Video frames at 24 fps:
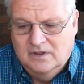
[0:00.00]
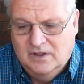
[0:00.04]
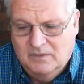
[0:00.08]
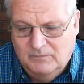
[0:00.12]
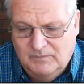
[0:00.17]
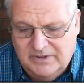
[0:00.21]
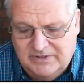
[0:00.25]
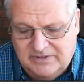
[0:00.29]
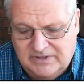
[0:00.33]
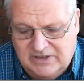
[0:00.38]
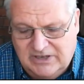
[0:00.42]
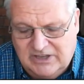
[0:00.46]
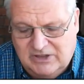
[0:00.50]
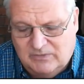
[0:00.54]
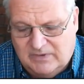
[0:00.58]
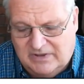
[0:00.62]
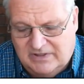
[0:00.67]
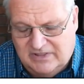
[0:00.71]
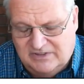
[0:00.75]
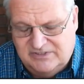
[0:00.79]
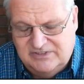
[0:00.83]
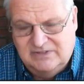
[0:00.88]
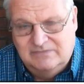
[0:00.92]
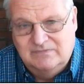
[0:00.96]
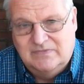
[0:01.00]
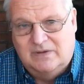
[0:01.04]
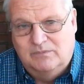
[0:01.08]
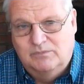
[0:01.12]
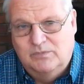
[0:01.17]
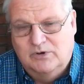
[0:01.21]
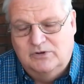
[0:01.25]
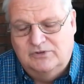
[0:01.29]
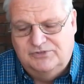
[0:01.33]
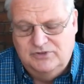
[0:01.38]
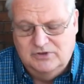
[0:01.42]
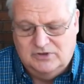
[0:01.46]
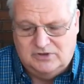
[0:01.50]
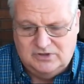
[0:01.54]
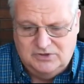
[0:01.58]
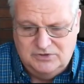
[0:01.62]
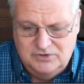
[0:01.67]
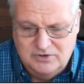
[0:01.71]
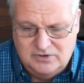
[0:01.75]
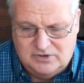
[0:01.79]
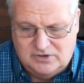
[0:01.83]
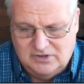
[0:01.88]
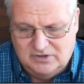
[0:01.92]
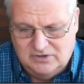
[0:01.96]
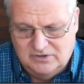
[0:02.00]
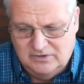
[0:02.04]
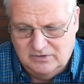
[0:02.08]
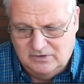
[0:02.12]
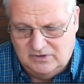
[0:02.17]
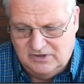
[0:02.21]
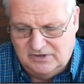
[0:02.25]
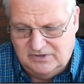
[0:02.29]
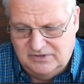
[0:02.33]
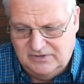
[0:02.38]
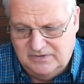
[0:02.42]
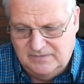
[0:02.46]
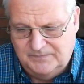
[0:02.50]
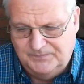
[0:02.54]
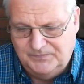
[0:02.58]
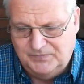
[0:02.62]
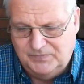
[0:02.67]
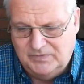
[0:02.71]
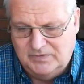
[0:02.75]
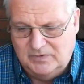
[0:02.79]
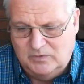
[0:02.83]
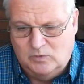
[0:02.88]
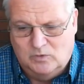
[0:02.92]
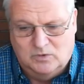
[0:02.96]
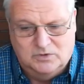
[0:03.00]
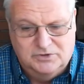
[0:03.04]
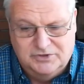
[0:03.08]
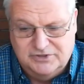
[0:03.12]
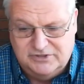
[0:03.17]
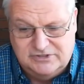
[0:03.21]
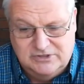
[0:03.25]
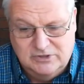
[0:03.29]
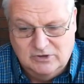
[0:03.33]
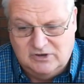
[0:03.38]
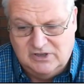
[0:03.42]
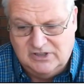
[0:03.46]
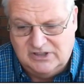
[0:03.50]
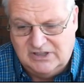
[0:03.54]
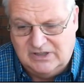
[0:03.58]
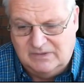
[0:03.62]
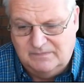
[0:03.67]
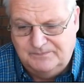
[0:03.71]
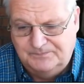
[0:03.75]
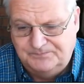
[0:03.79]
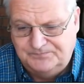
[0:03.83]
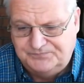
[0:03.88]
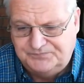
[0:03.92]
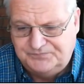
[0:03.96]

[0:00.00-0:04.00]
But anyway, that's in my books. You can look at, or just look it up.